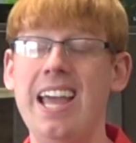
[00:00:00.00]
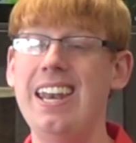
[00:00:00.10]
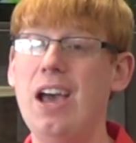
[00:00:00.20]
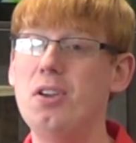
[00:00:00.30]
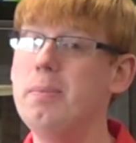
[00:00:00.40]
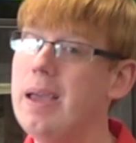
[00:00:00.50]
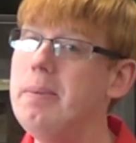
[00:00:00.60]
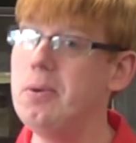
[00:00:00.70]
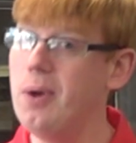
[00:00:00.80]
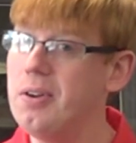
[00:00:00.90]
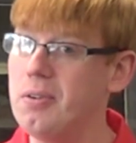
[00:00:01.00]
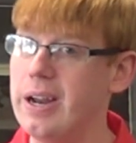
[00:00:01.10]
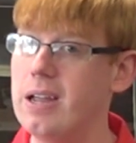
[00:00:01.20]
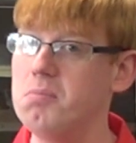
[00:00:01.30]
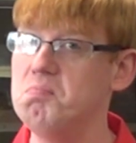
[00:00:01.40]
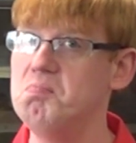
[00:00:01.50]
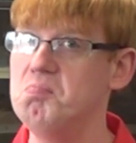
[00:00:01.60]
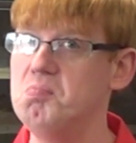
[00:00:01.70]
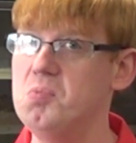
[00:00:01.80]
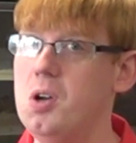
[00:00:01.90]
Now you may be wondering,
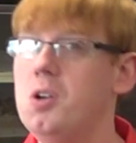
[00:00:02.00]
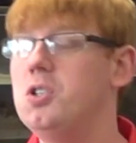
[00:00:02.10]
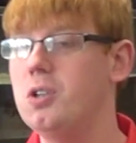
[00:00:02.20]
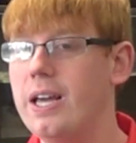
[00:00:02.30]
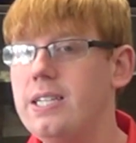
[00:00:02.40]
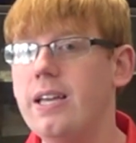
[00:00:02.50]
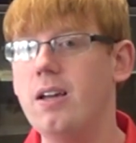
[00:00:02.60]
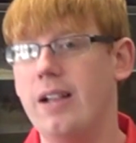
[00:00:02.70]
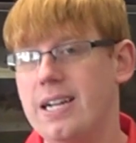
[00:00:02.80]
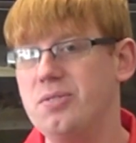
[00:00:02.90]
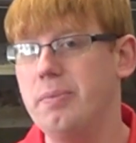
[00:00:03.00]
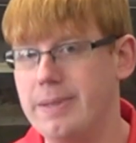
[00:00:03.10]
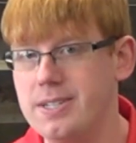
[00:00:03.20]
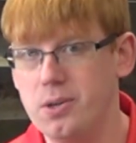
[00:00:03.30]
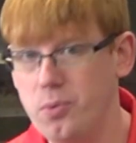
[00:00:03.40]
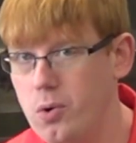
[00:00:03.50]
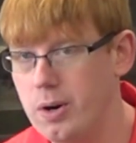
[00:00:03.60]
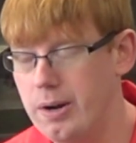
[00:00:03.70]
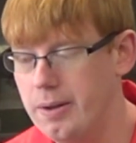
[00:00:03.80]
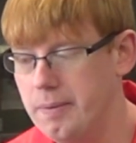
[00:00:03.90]
should I take a class with Mr.
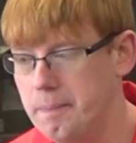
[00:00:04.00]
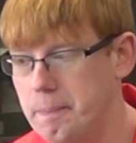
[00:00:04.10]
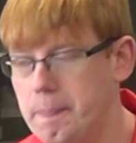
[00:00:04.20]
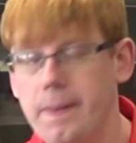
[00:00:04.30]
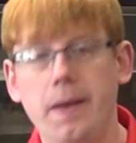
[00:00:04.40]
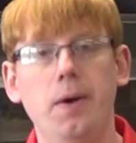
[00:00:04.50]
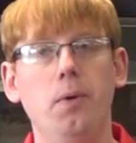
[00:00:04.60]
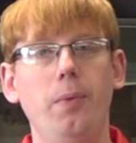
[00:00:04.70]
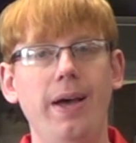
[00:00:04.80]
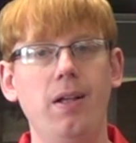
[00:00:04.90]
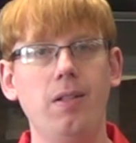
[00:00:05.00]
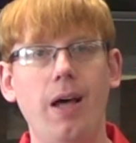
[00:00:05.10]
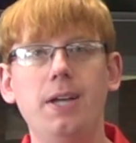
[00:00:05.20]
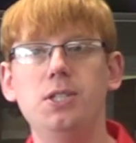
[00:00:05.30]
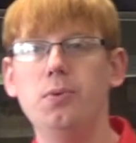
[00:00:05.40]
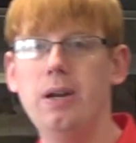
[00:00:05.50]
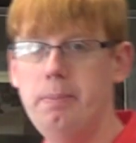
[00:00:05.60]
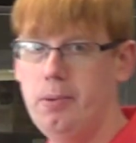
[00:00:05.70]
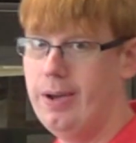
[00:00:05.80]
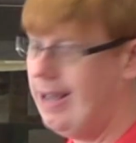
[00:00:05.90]
Ward? Well, I do want to
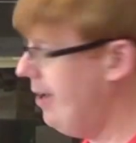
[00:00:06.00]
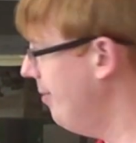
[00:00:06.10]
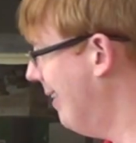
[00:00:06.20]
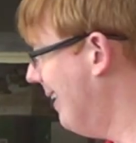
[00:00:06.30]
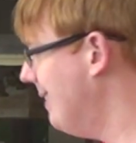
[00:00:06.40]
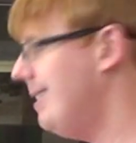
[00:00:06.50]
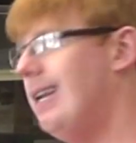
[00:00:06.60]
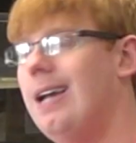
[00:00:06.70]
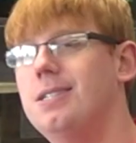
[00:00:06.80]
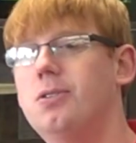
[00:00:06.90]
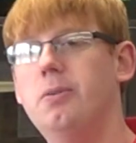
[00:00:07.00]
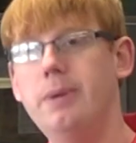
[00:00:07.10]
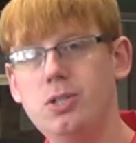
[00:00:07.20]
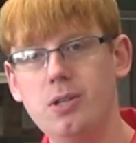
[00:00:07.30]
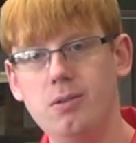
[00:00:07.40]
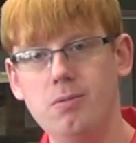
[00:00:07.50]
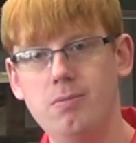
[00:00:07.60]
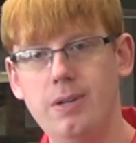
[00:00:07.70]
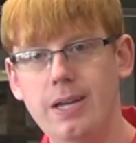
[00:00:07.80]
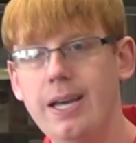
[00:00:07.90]
point out the Gustine High School mission.
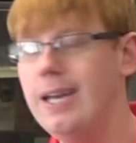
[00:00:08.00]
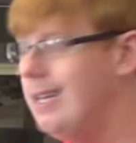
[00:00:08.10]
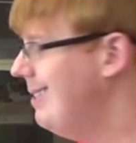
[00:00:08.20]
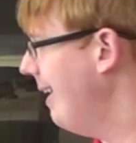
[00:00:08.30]
It